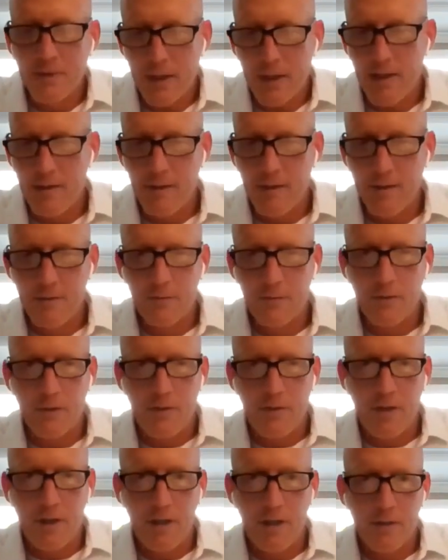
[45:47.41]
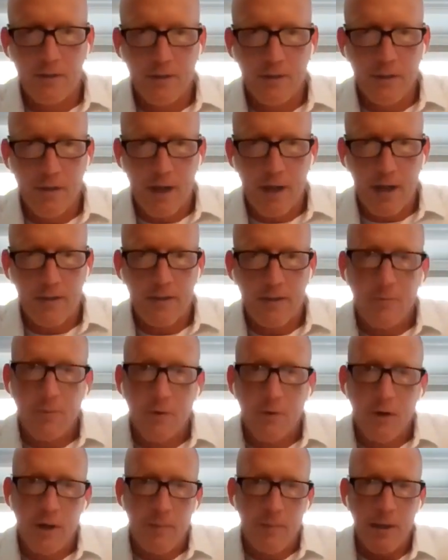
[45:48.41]
I sort of think it's an
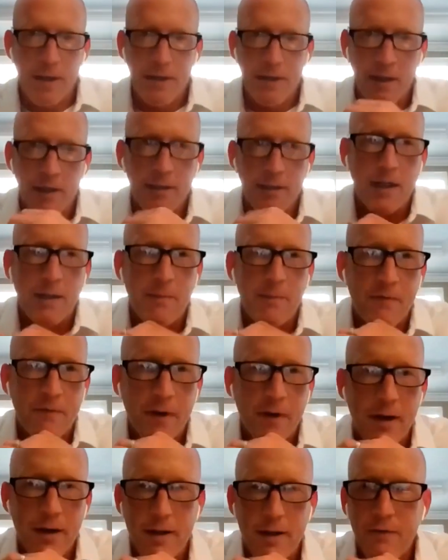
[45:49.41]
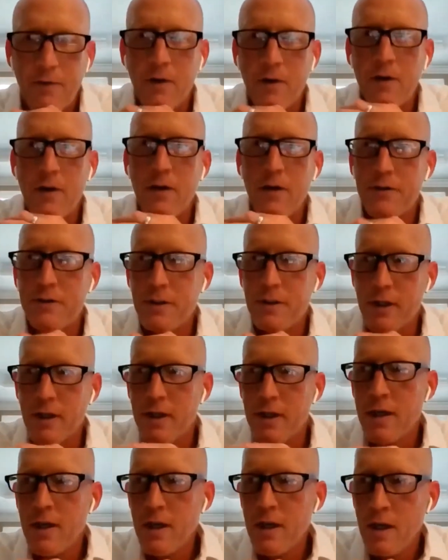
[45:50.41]
oxymoron. I mean, I think it's got to be very difficult to
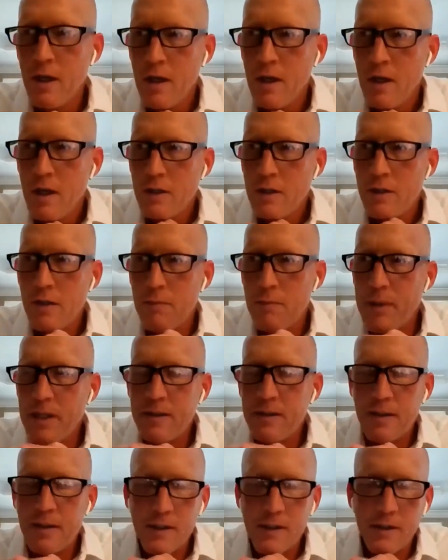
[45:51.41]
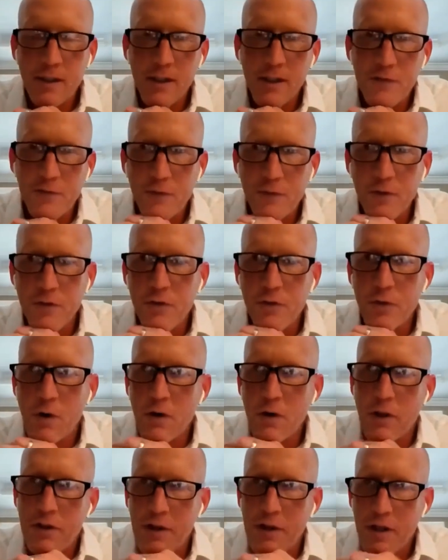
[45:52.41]
be successful and do
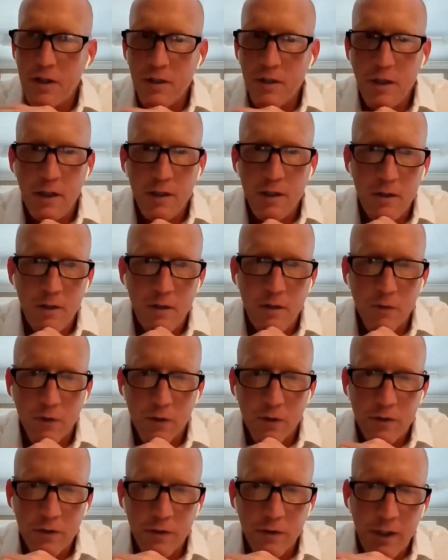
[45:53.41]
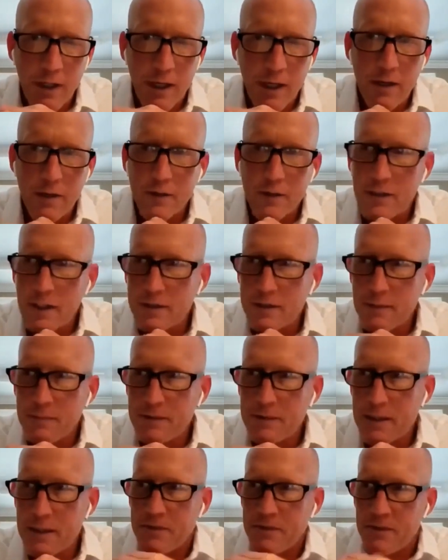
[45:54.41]
all the things you need to do virtually. I understand
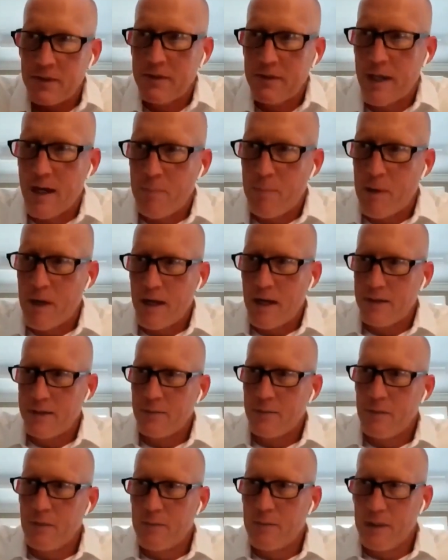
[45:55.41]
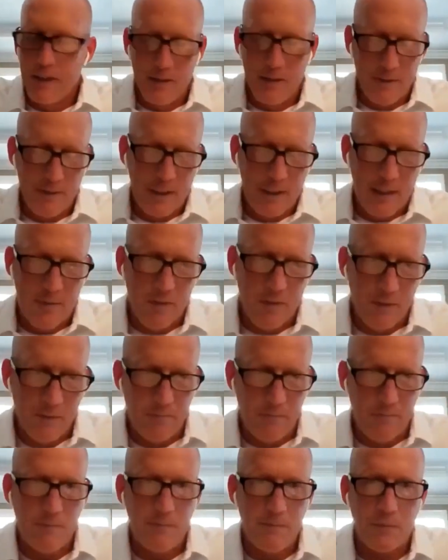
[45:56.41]
sometimes it's just not possible, but I would
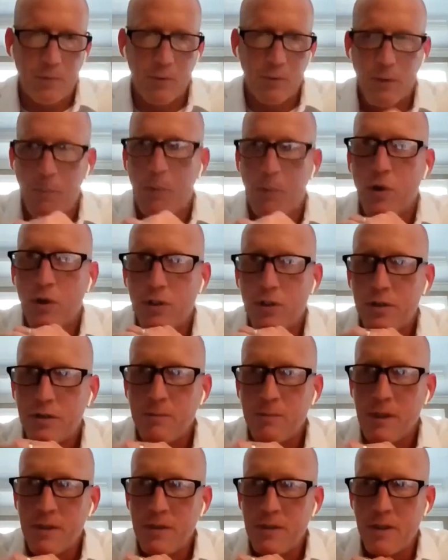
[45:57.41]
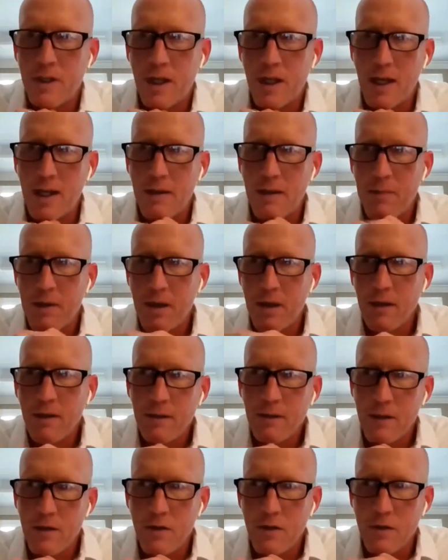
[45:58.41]
sort of push as much as you can to be
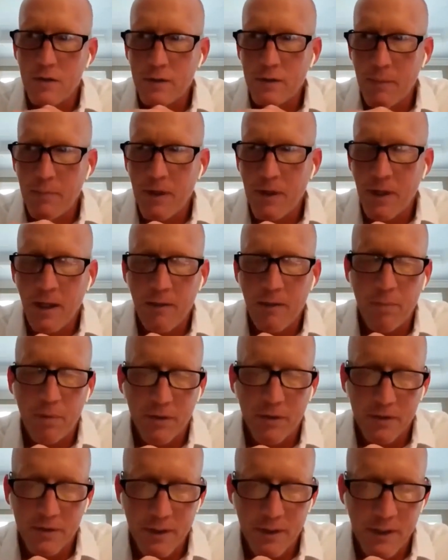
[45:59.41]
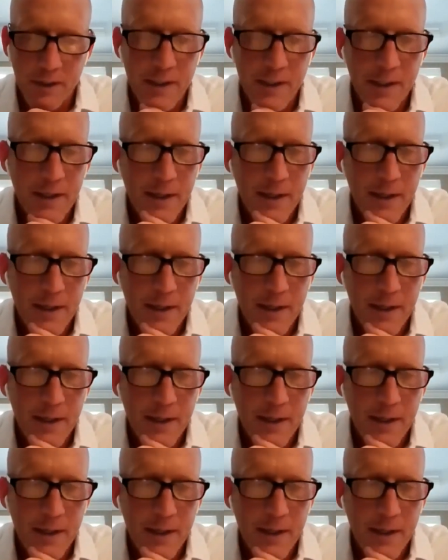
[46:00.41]
and do something in person.